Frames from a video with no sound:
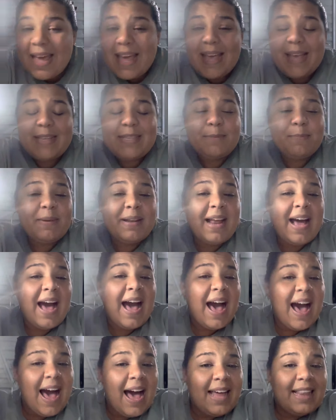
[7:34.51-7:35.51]
It's been a
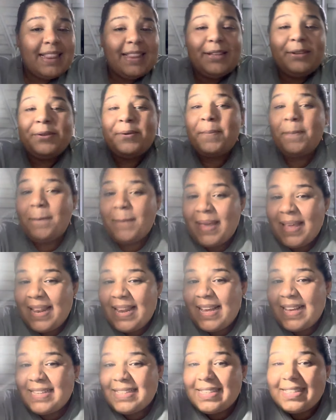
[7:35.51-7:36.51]
hot little
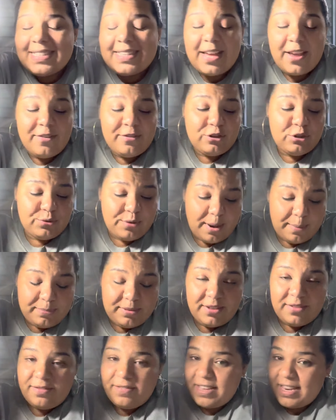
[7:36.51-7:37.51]
minute since I've dropped
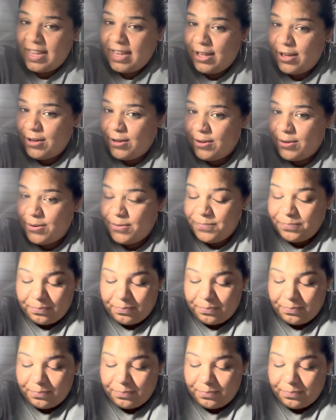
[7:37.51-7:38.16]
the video.